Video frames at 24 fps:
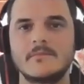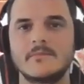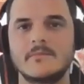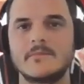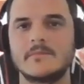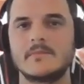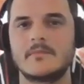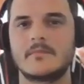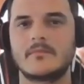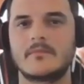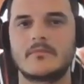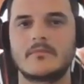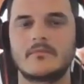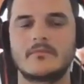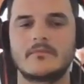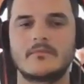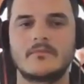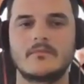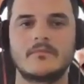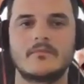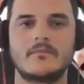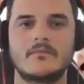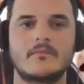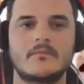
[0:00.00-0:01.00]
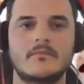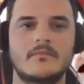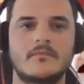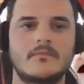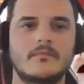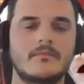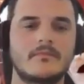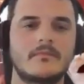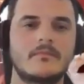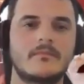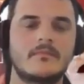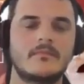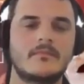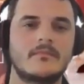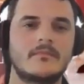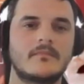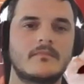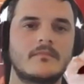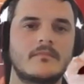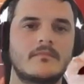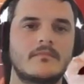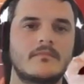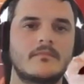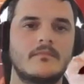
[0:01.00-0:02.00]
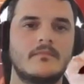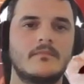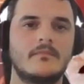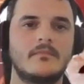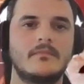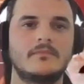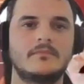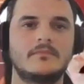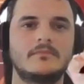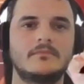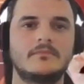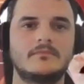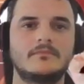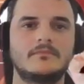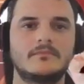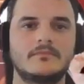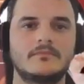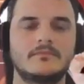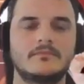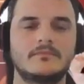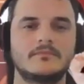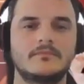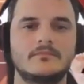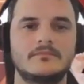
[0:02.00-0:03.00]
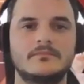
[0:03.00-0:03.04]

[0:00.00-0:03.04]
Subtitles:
(silent)